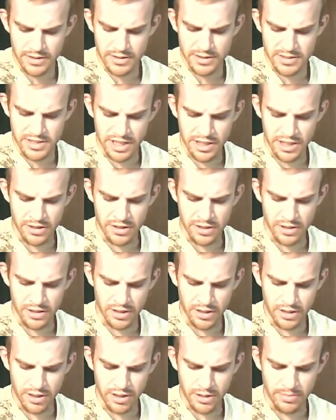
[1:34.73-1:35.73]
Siganuk
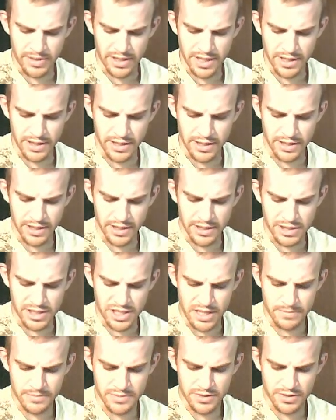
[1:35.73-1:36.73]
obediently
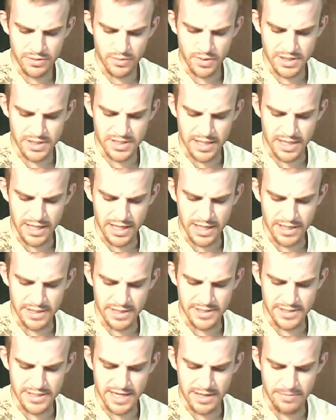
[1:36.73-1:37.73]
jumped to one side
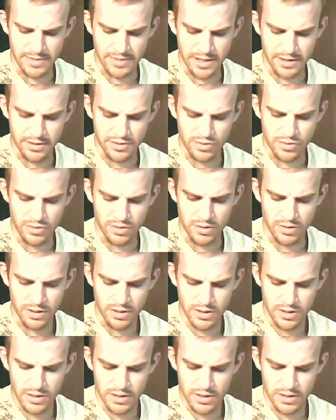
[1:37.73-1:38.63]
and sat by the door.